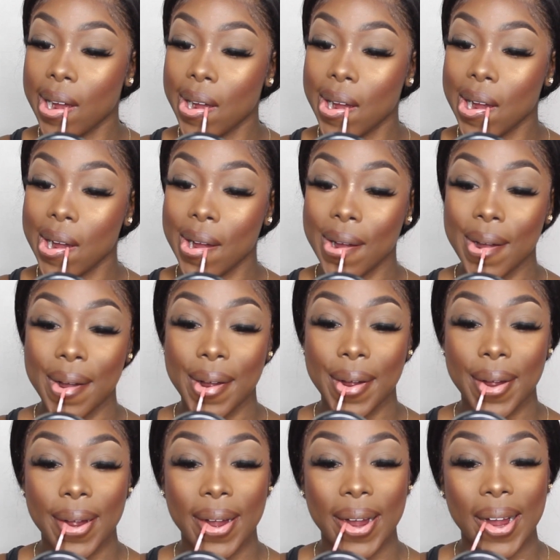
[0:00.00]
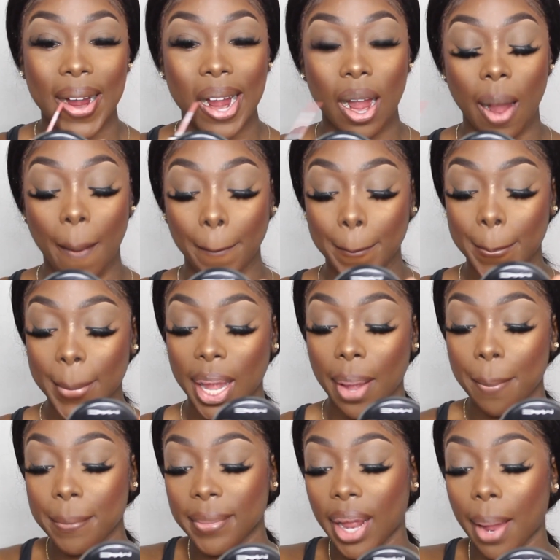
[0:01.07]
lip stain from NYX,
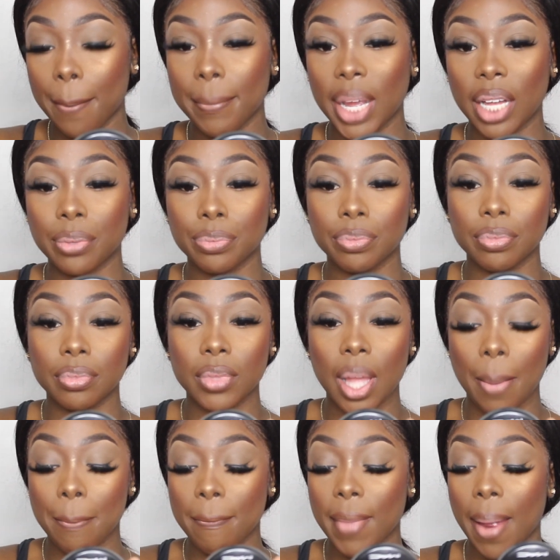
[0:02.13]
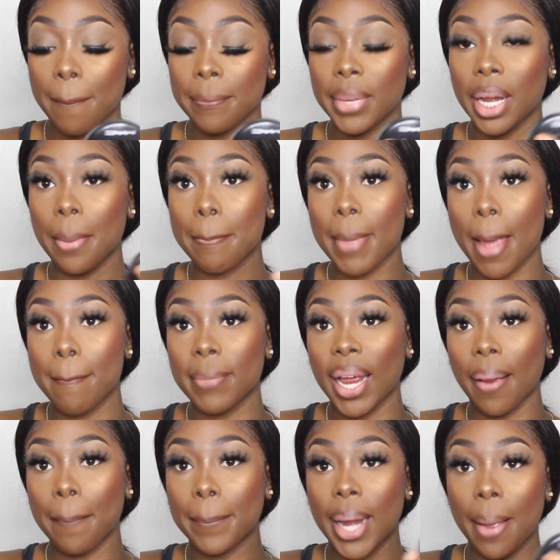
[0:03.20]
and this is just because the lip gloss I'm going to
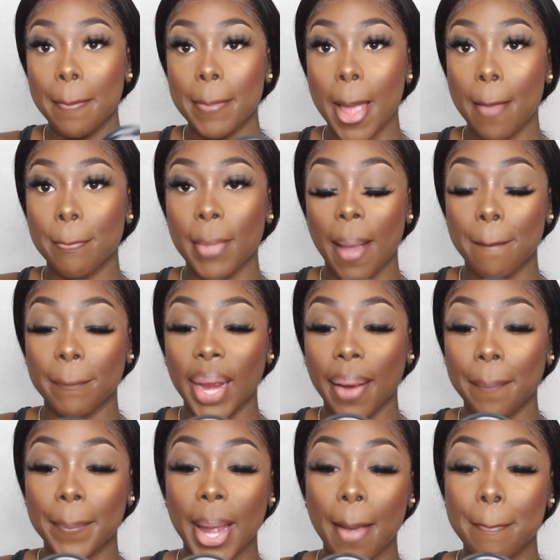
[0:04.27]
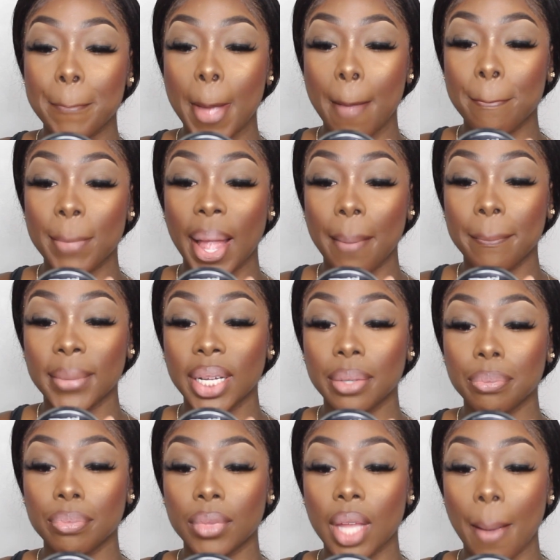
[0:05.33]
put on top is not very
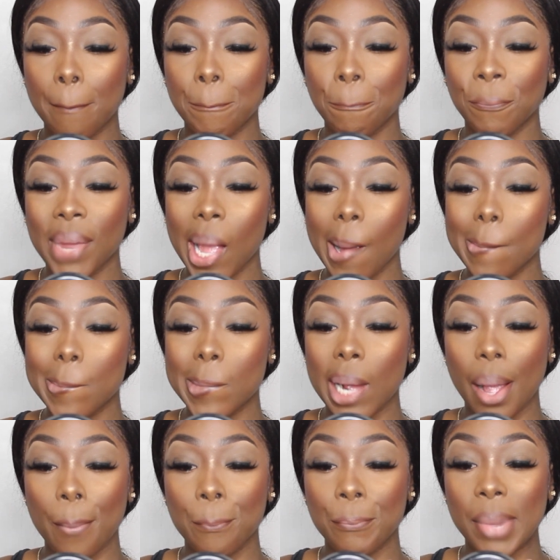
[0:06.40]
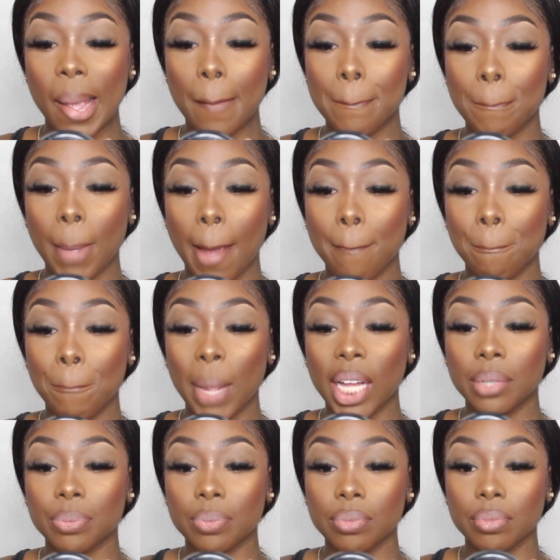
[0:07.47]
pigmented, so it's not going to stay on as
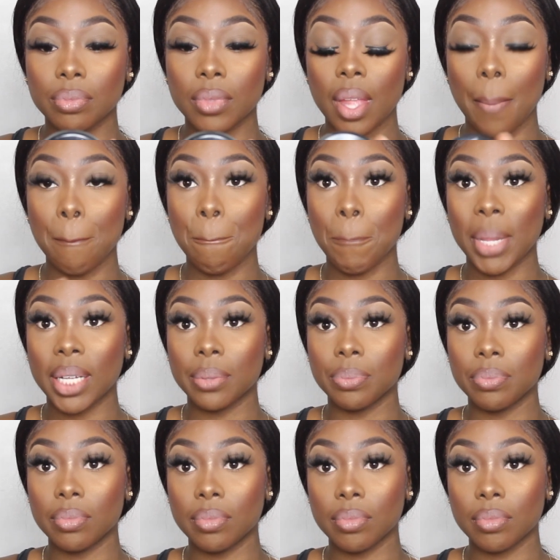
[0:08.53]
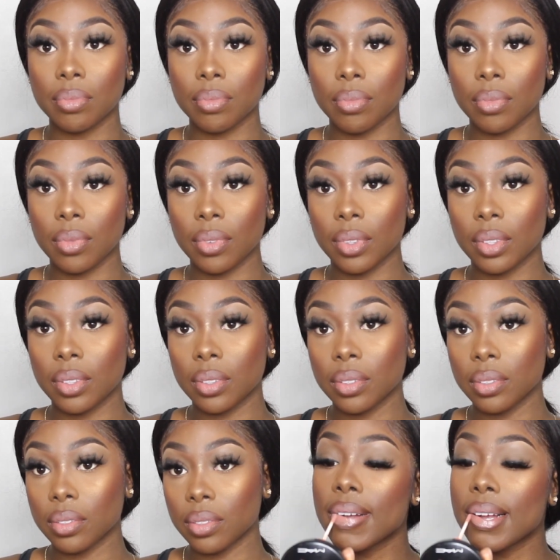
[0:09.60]
long without a lipstick or lip
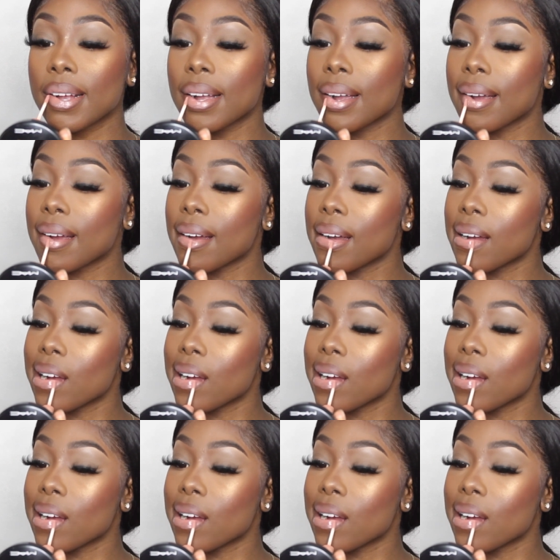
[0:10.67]
stain underneath.